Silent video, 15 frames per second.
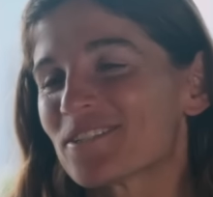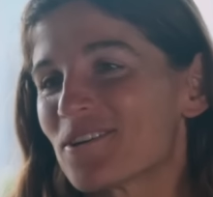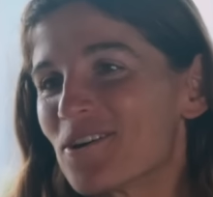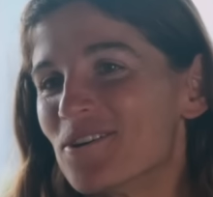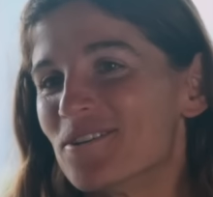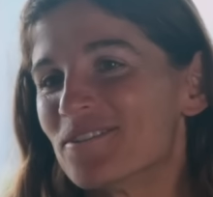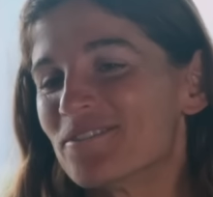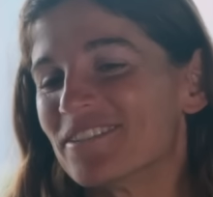
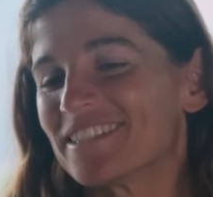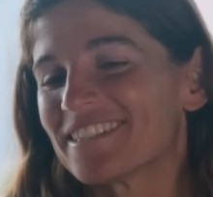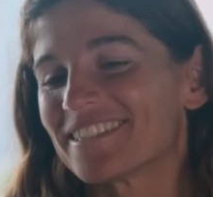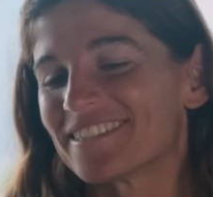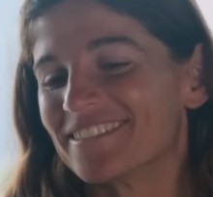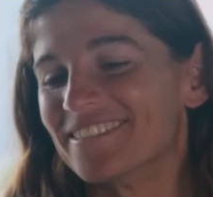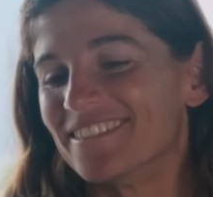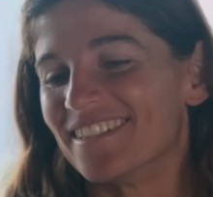goal was
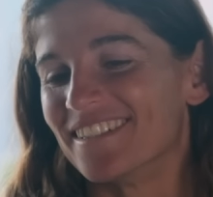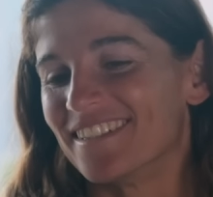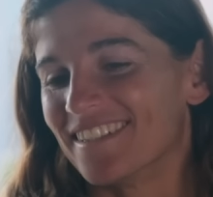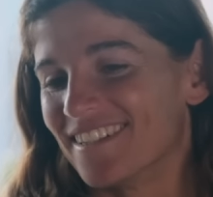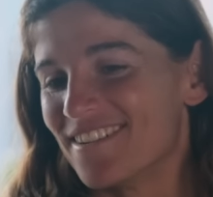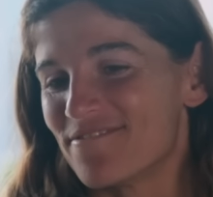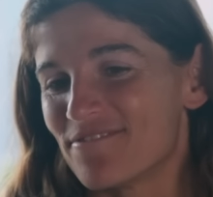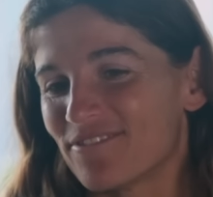
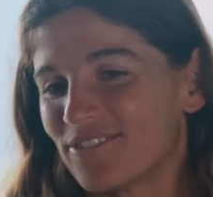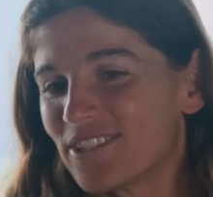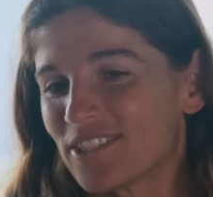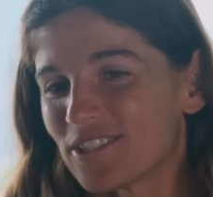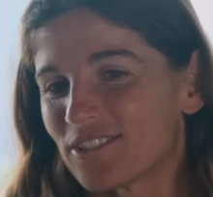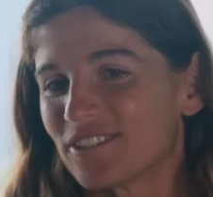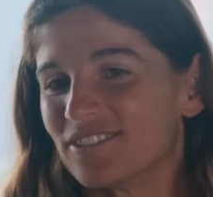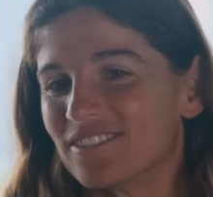
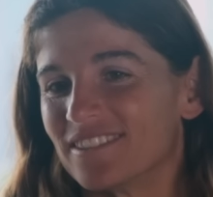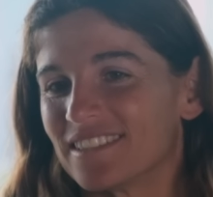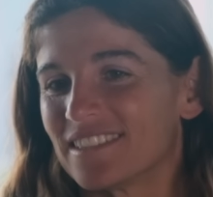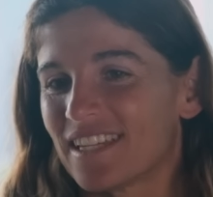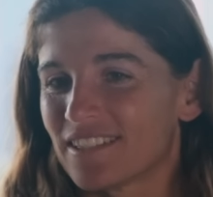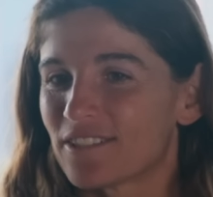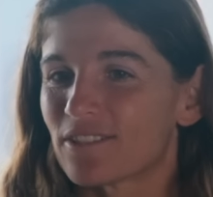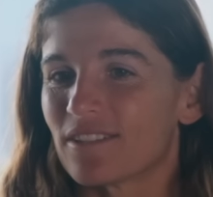to
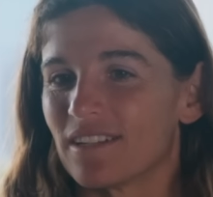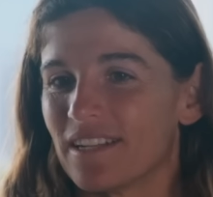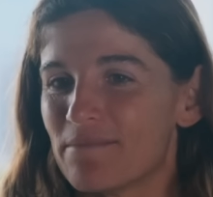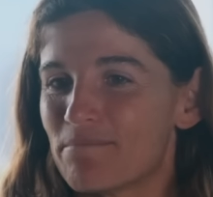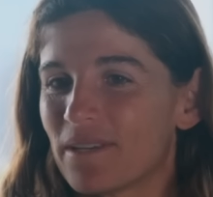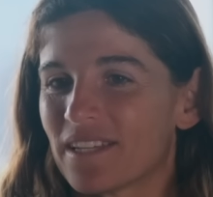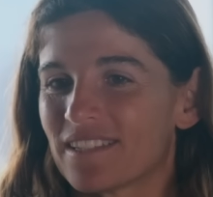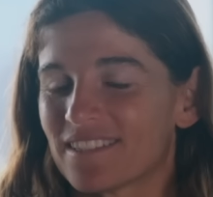get to the
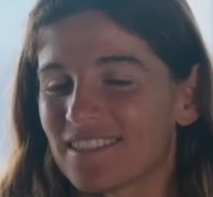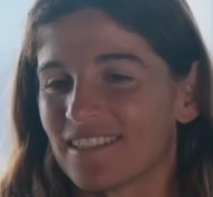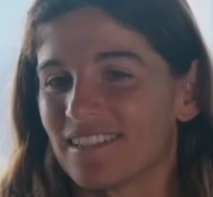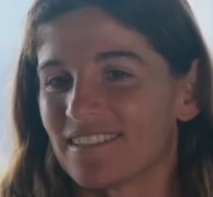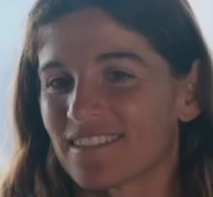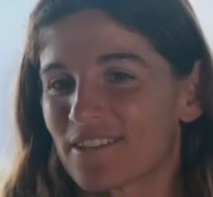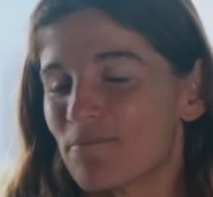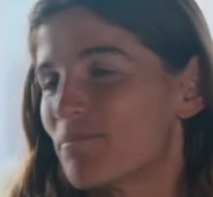Olympics
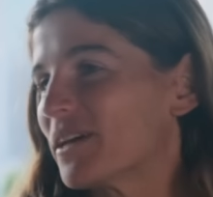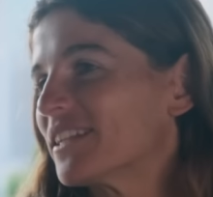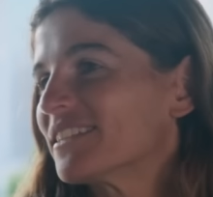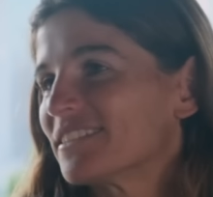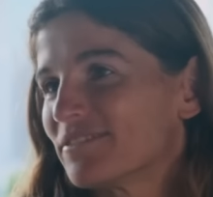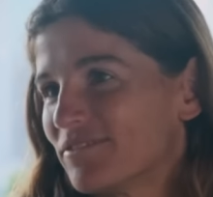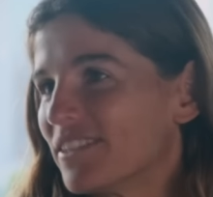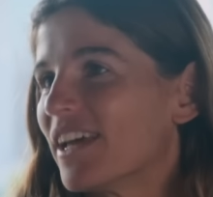in a
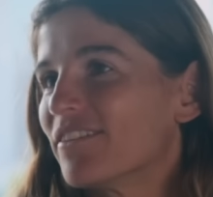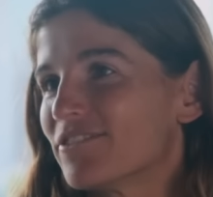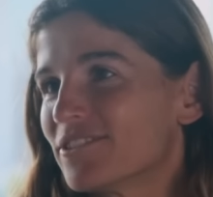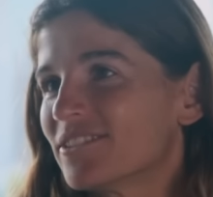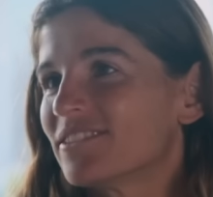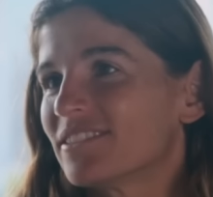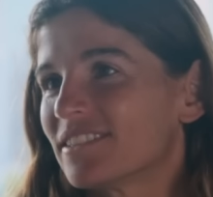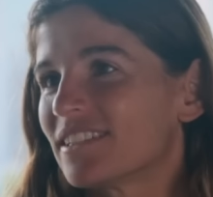competitive
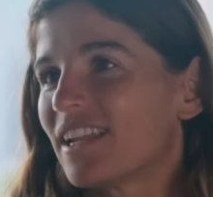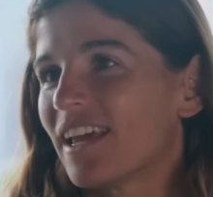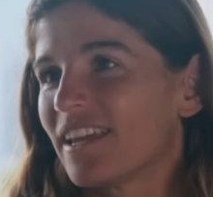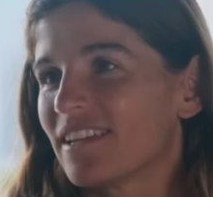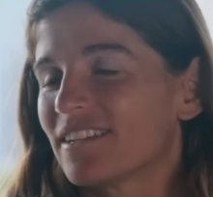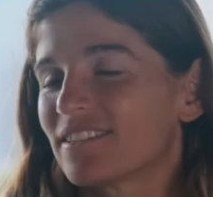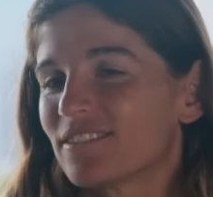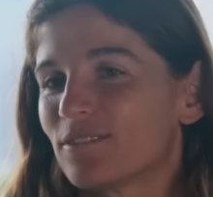level,
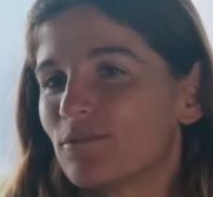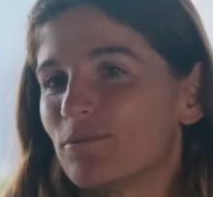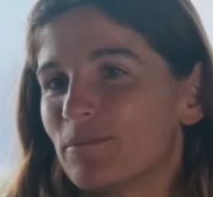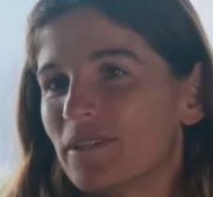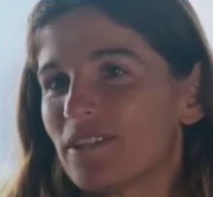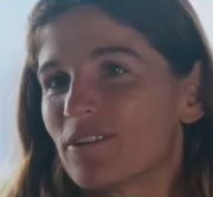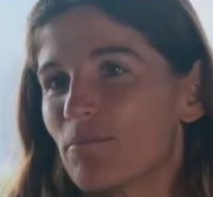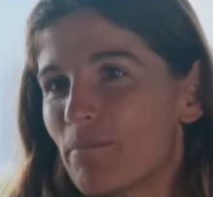like to
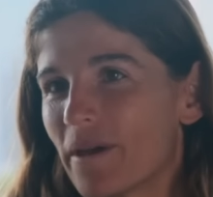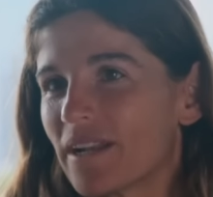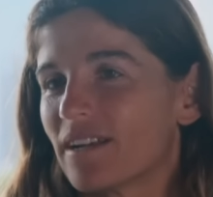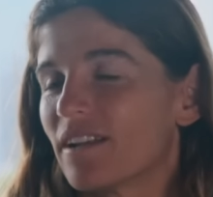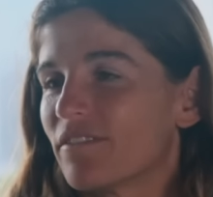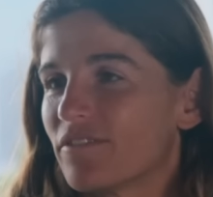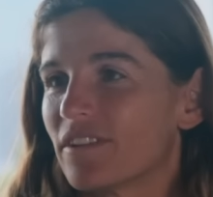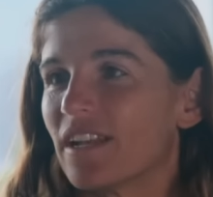be
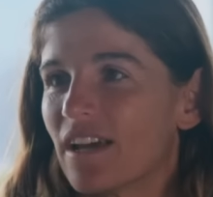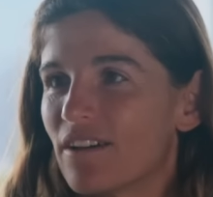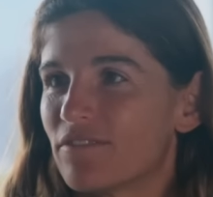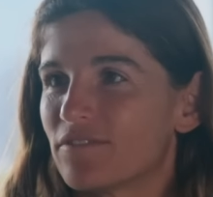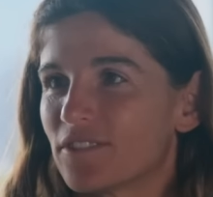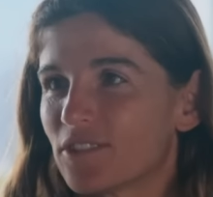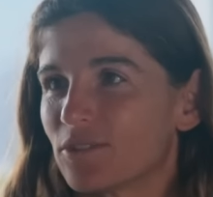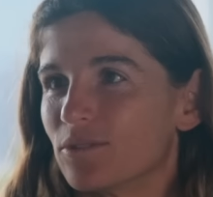competitive
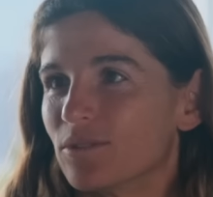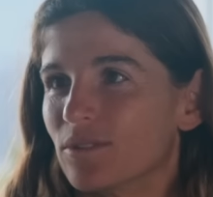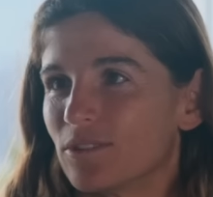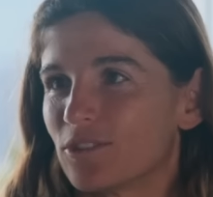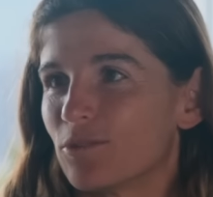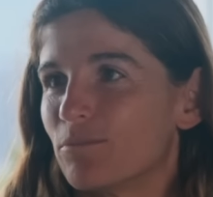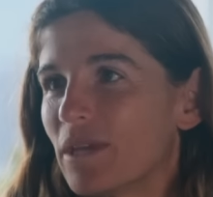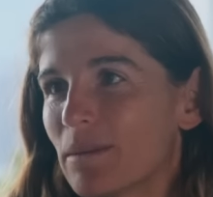enough to
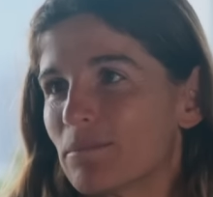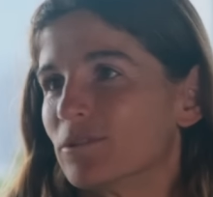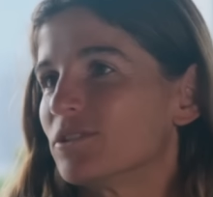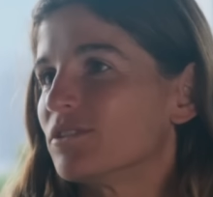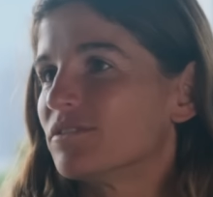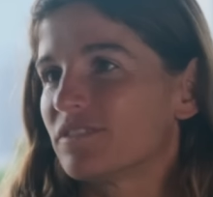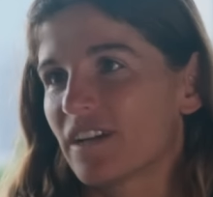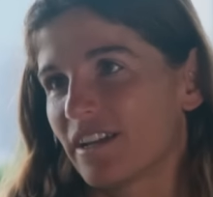be able
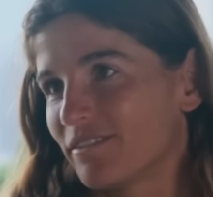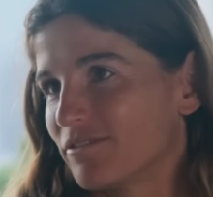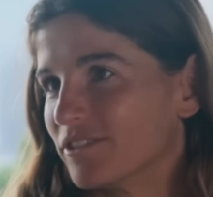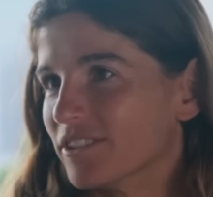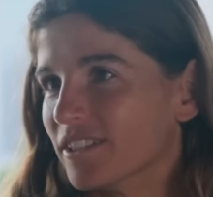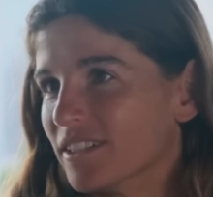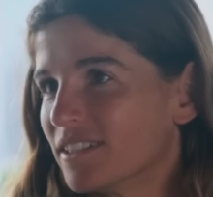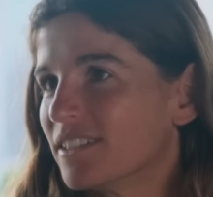to fight
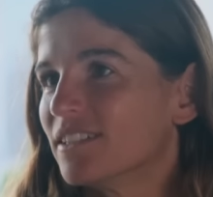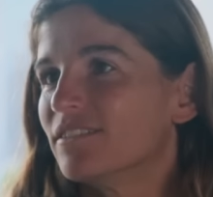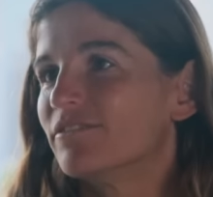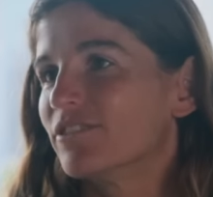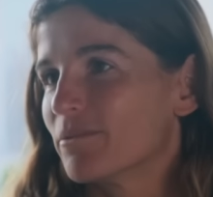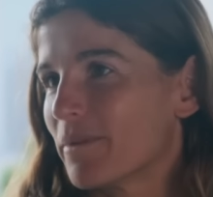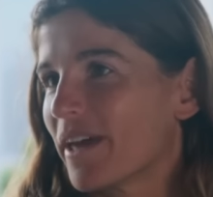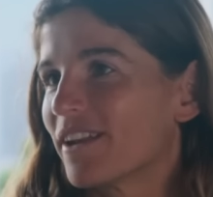for
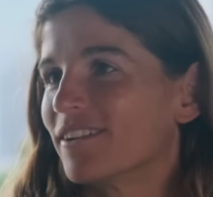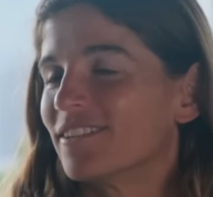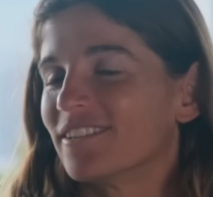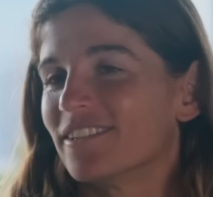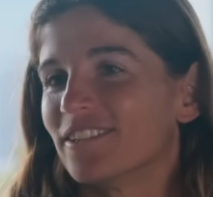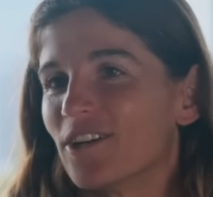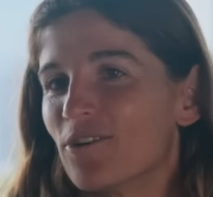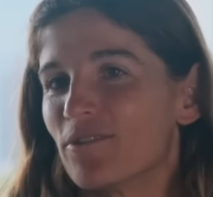a medal,
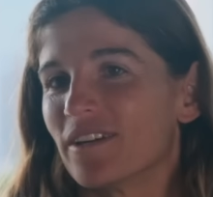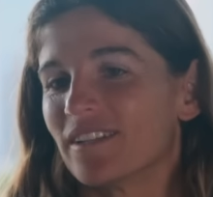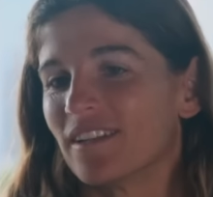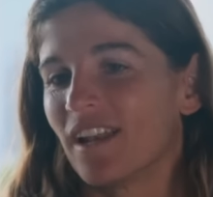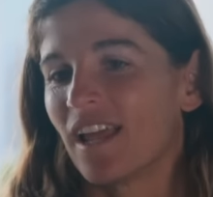you know. And